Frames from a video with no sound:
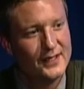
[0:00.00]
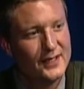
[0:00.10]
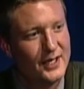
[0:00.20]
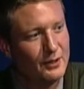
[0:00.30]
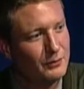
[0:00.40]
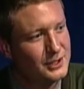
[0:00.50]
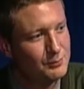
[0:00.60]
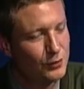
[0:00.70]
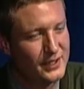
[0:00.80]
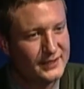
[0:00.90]
at which
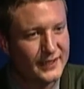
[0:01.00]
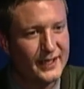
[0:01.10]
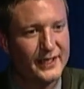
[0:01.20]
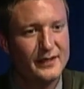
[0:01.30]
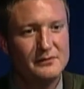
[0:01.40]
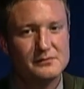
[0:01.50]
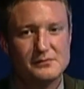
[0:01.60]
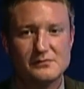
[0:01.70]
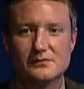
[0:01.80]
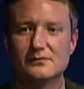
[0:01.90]
point they
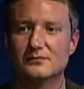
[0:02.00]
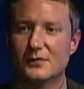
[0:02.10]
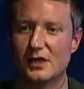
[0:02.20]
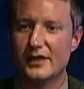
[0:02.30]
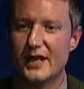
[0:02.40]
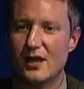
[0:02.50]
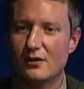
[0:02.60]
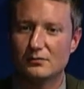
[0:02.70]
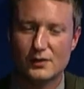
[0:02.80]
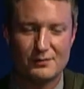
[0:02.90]
are
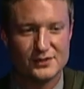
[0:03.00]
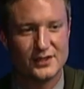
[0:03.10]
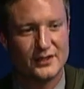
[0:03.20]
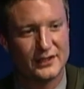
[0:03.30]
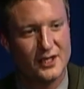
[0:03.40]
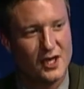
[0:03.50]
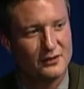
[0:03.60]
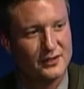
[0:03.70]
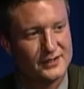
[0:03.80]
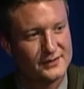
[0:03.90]
now represented in
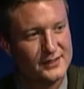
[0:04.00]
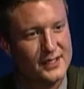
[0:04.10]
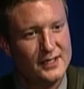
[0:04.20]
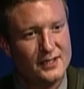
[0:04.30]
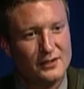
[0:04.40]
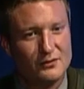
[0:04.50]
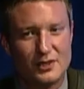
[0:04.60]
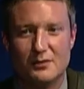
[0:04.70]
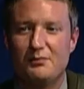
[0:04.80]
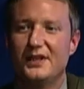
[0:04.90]
Congress. One
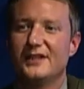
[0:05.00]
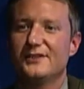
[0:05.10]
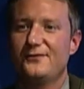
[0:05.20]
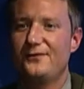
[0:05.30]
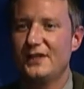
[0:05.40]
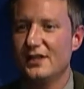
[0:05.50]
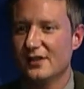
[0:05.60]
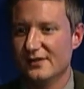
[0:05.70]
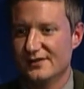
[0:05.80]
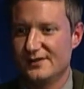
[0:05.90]
of the biggest
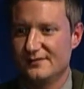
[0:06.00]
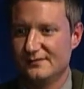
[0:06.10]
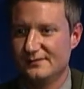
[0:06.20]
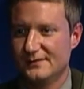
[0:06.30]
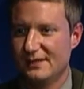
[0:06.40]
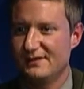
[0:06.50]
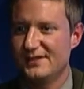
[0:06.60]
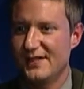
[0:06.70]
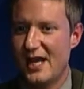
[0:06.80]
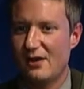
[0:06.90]
fears of the
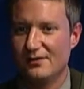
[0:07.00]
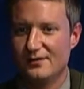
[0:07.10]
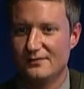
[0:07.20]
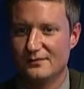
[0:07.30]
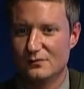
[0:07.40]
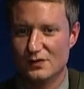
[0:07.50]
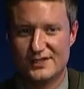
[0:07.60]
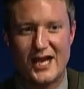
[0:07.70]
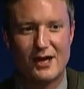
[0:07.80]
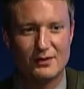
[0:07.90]
South was
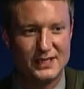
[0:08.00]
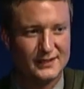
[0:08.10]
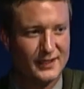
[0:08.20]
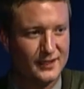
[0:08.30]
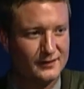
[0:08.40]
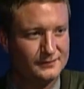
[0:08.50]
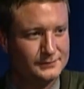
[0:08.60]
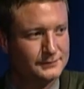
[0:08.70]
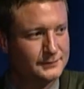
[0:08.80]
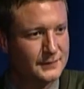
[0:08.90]
that right there.
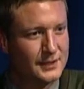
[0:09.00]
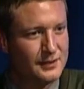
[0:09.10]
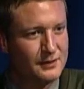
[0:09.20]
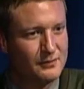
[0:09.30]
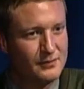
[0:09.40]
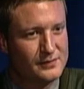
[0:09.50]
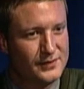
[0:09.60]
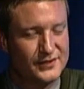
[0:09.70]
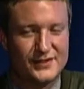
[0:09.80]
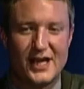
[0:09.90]

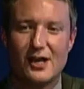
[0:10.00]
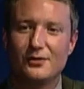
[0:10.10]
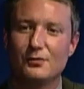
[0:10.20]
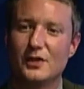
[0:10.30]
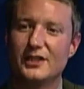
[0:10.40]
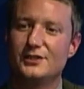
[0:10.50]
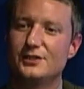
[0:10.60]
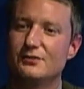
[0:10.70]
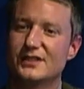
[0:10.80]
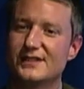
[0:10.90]
The South wanted
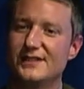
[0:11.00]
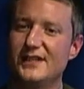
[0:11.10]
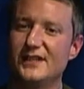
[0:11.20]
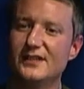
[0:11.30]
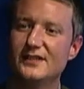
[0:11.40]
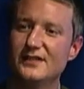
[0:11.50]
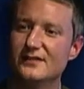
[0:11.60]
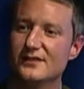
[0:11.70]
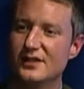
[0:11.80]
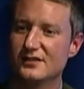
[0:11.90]
to extend
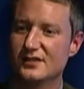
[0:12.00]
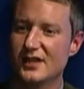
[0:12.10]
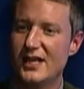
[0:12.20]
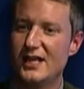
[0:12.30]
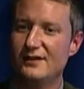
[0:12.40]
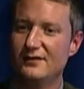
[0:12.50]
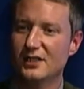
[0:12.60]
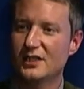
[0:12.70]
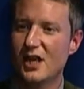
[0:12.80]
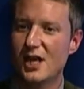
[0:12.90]
their slave
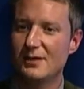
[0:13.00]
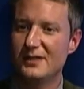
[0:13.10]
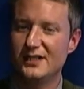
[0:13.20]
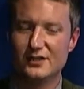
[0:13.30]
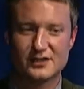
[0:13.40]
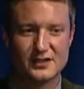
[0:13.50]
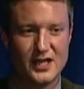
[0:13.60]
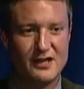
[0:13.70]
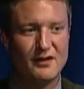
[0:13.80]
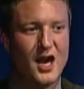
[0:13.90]
economy, their
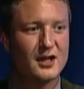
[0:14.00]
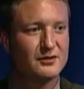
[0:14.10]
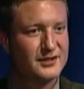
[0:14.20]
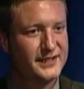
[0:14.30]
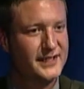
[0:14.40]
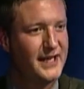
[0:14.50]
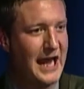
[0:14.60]
slaveocracy